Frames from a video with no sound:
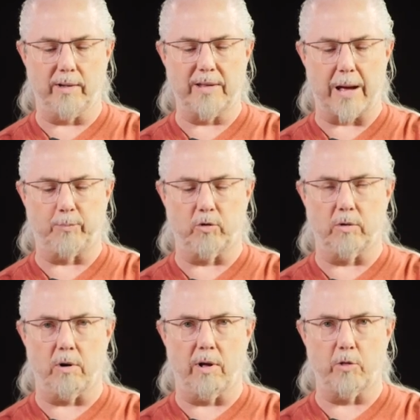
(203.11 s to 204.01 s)

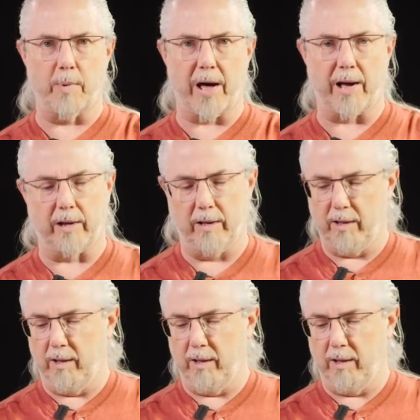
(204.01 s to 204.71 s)
adapter on the back,